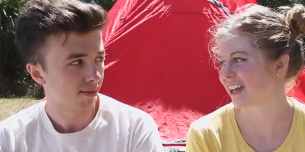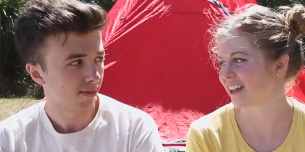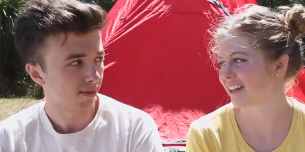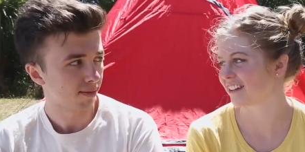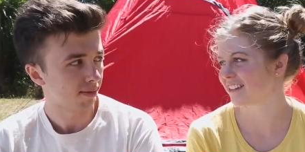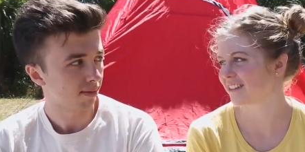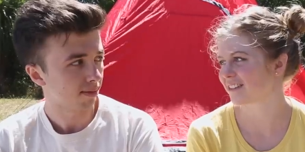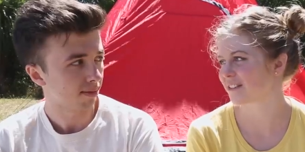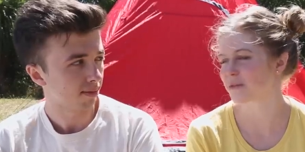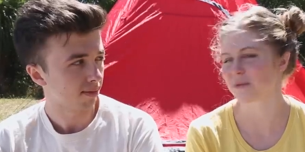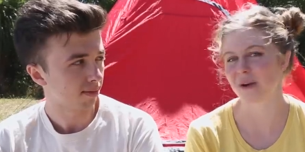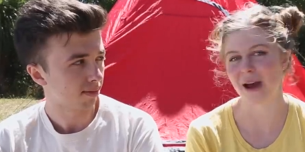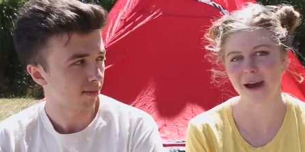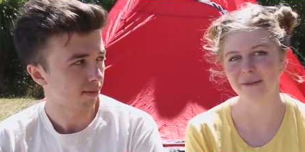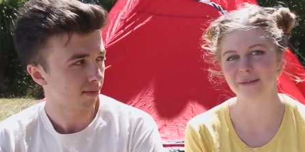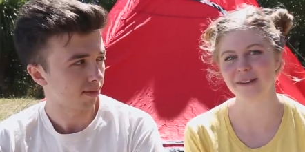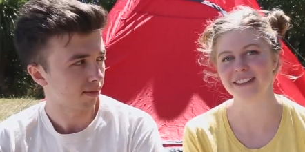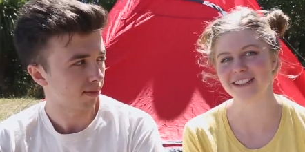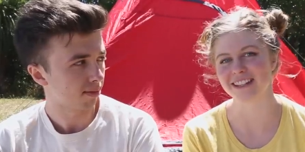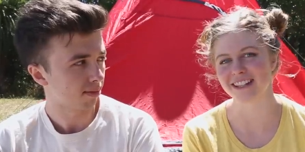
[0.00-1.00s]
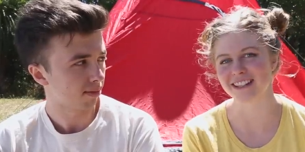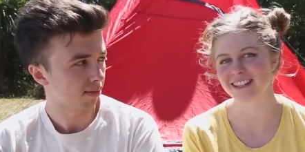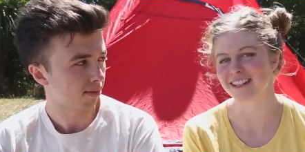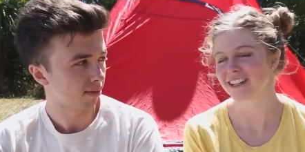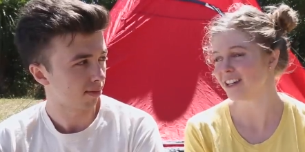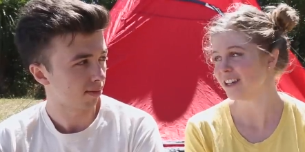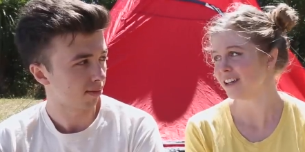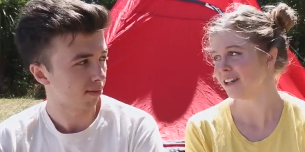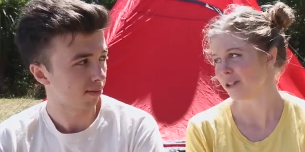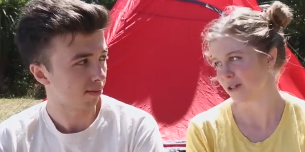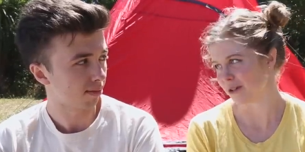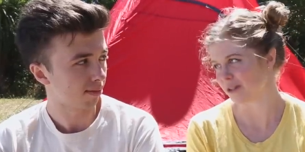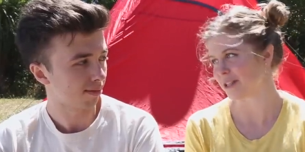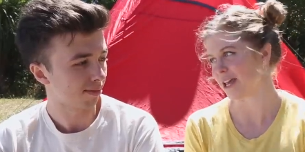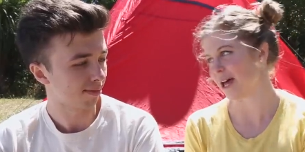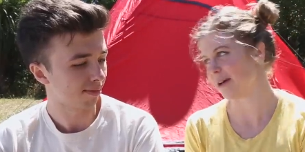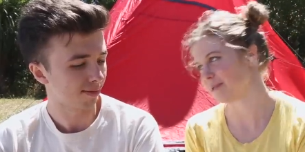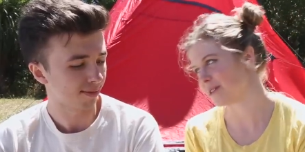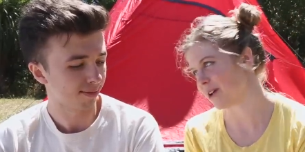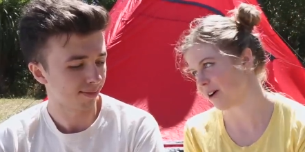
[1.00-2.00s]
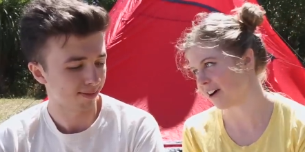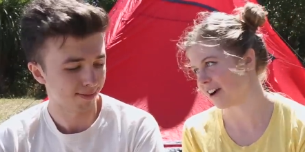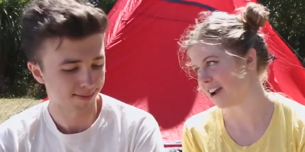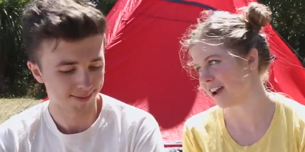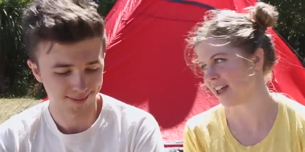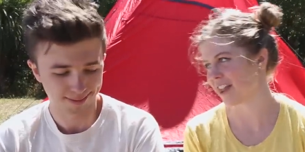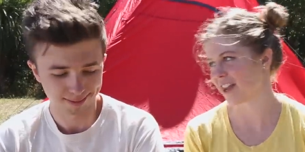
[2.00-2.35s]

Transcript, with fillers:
Speaker 1: again. Because what happens is you say I'm sorry,